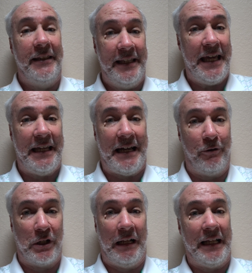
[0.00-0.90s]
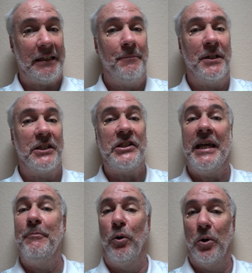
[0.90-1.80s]
Then I will collect them in the
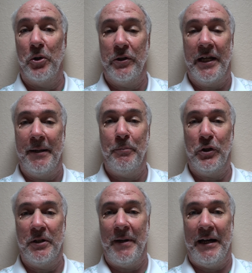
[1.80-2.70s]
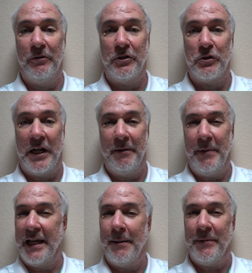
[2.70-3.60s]
same order that I put them out to try to
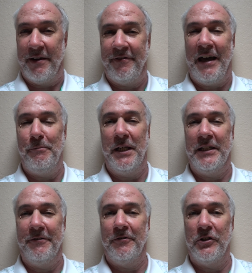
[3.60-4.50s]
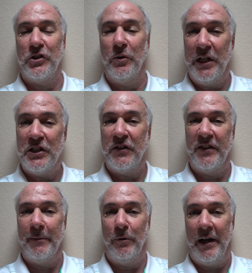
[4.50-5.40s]
make up that 5-minute difference, so each
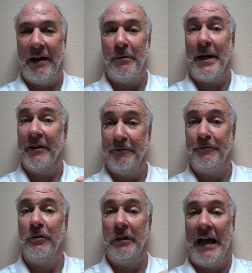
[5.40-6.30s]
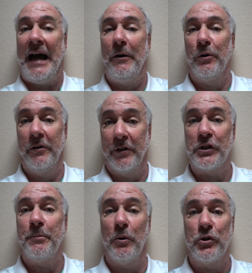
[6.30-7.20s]
of them will have about a full hour of
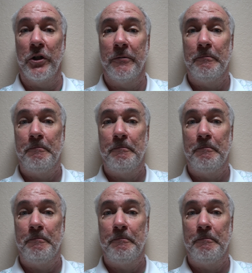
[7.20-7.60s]
exposure.